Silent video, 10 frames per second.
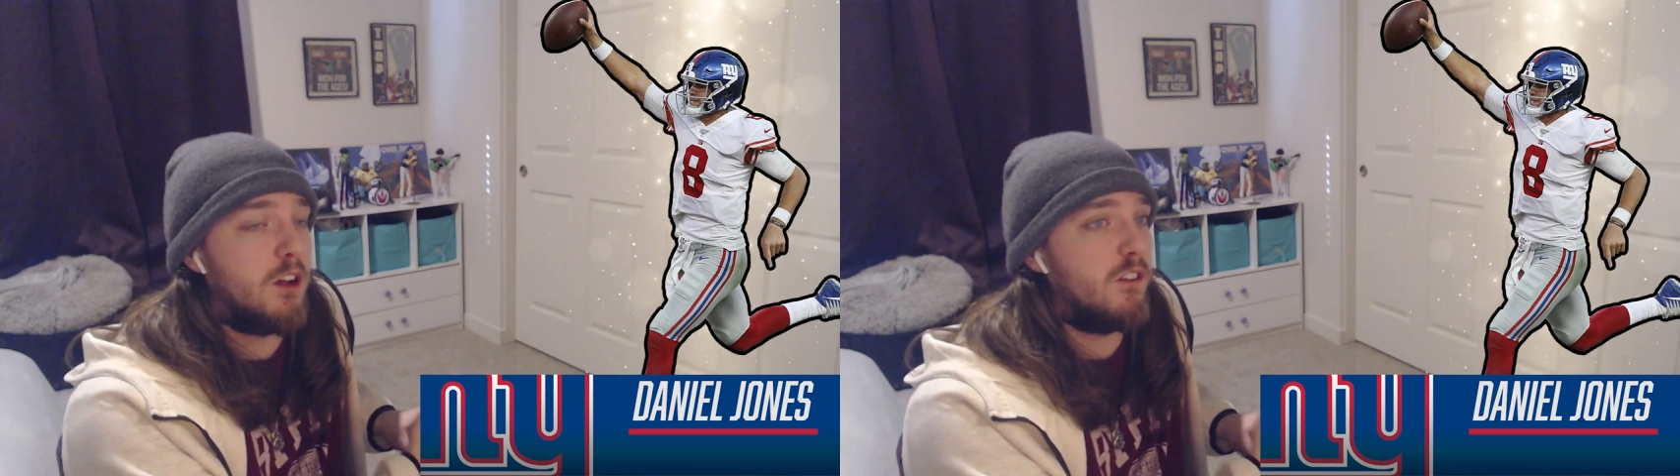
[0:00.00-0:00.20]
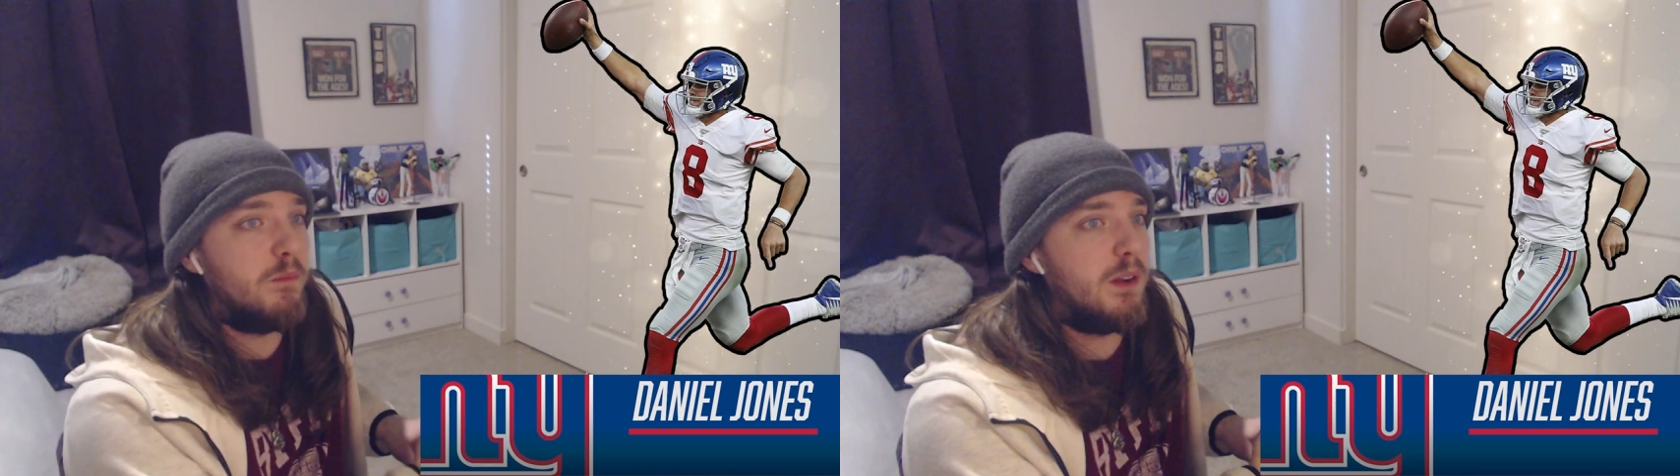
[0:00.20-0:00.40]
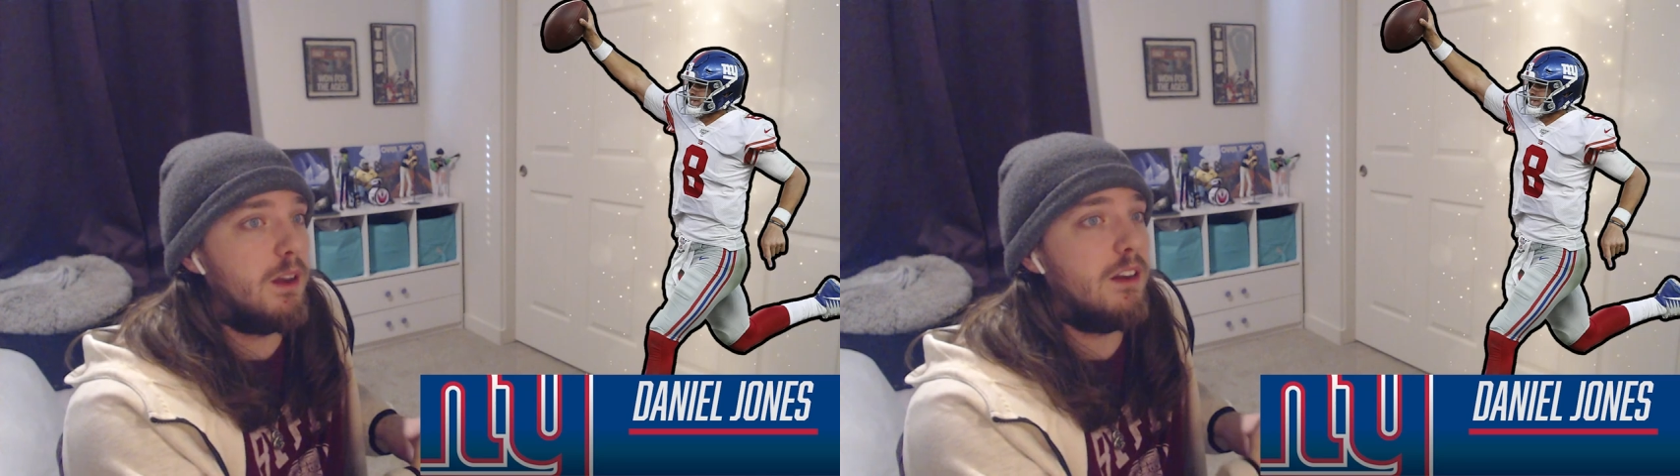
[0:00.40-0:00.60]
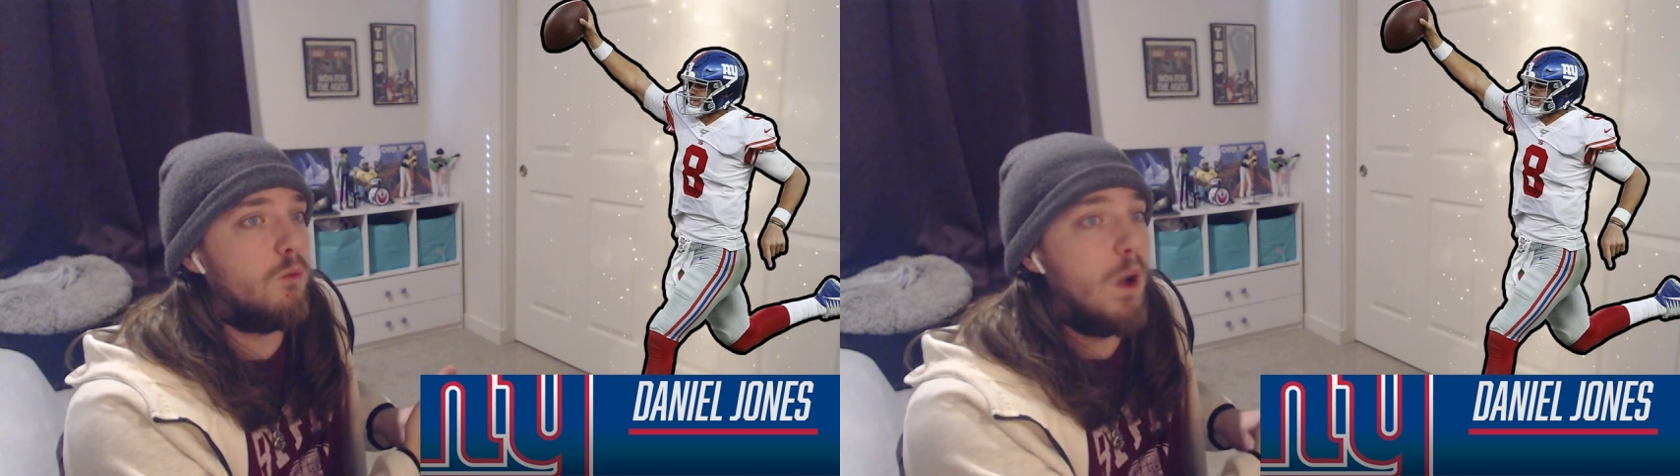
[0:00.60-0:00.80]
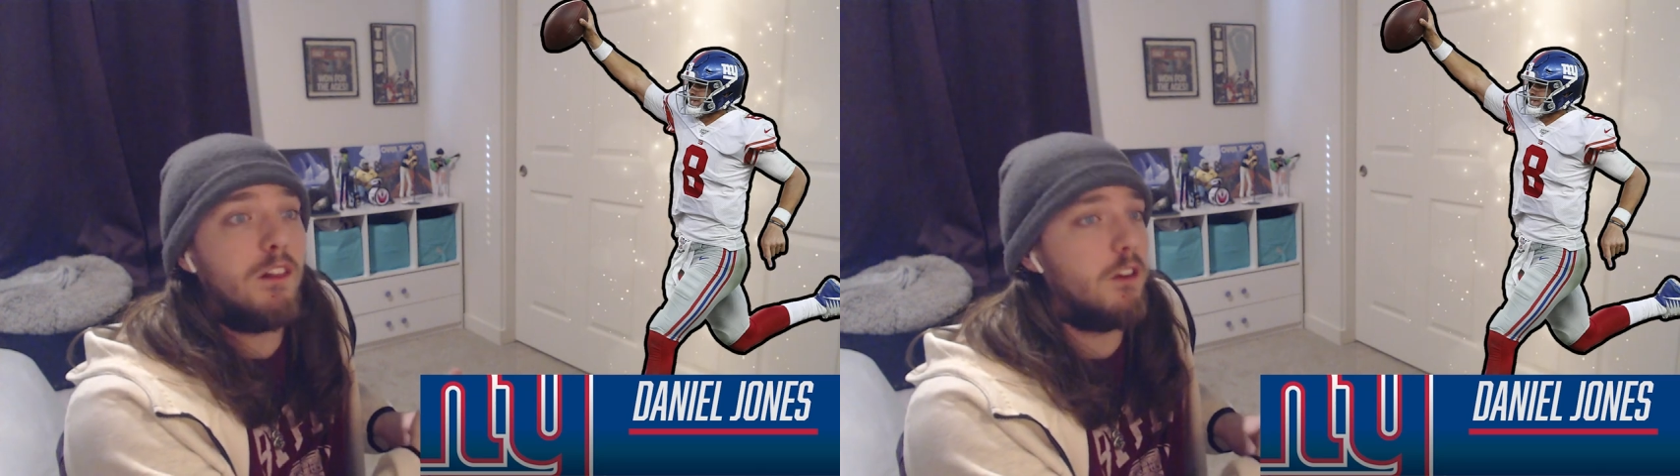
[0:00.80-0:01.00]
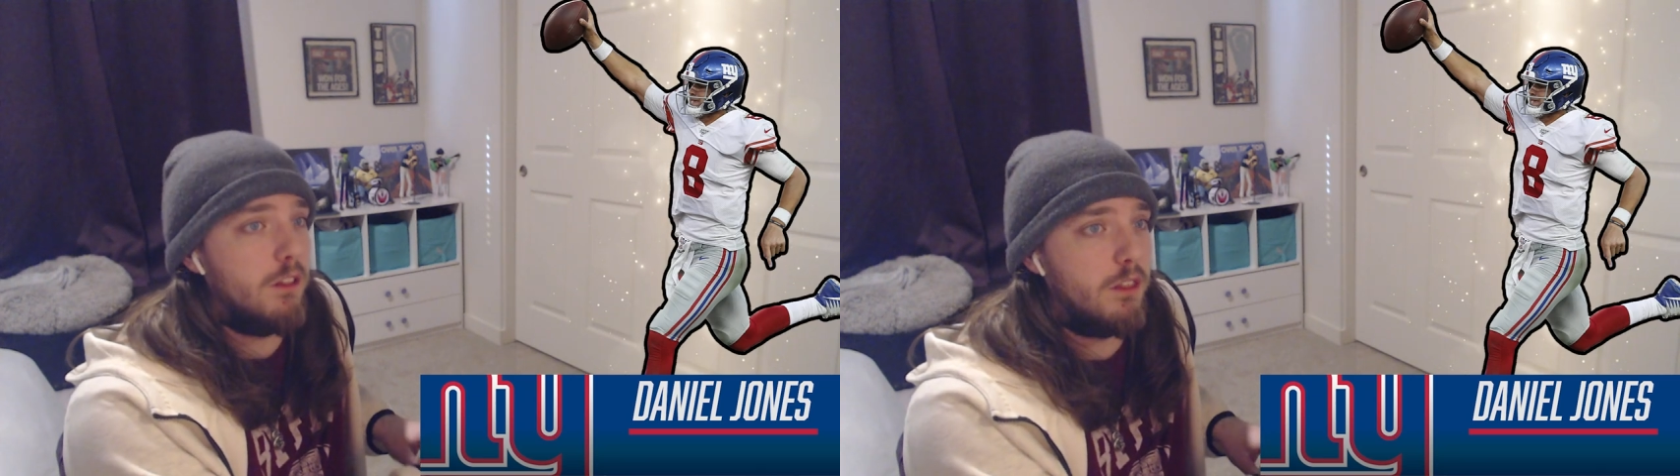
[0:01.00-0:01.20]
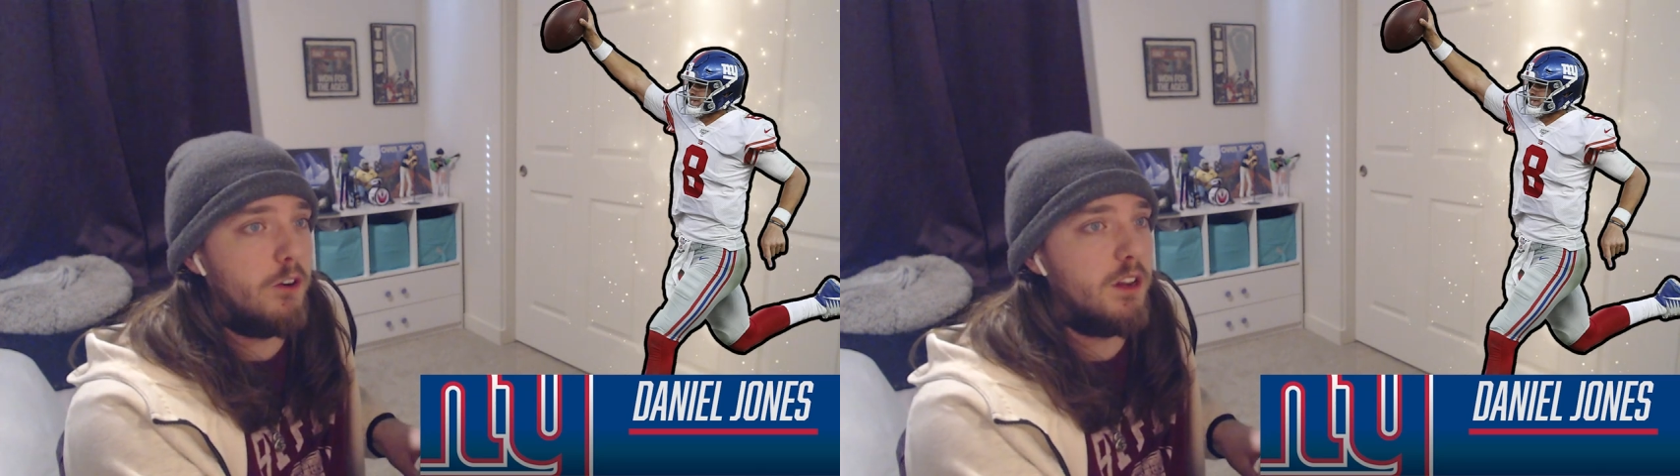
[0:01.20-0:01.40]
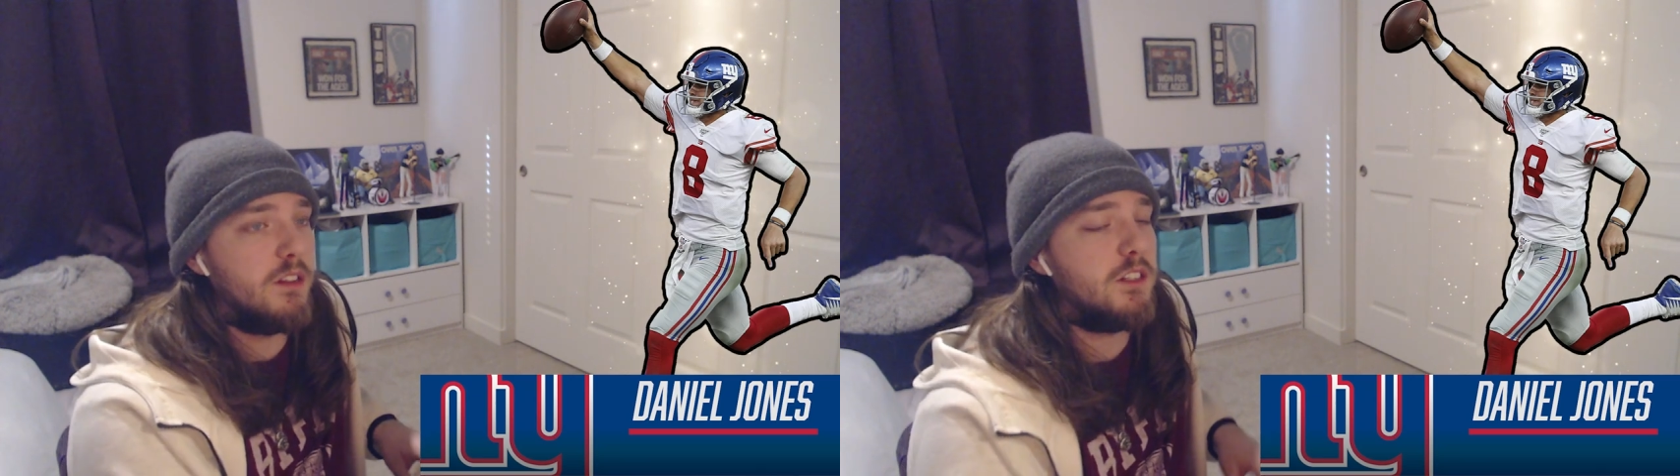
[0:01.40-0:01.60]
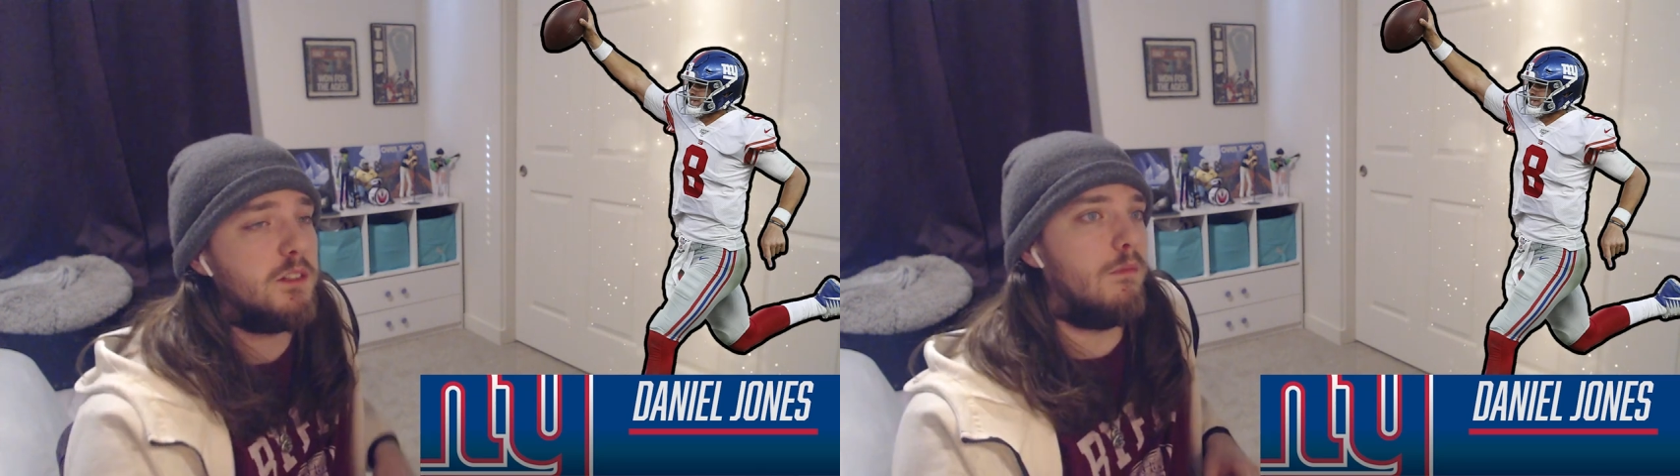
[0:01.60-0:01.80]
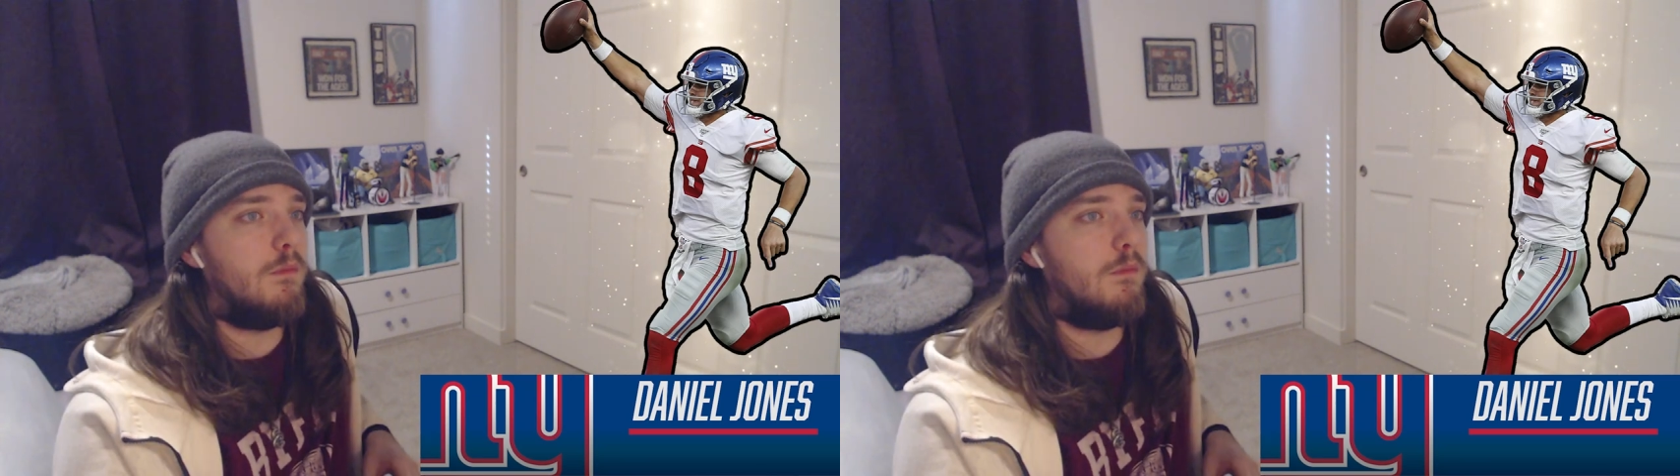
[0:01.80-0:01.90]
could have been in well into the 30s.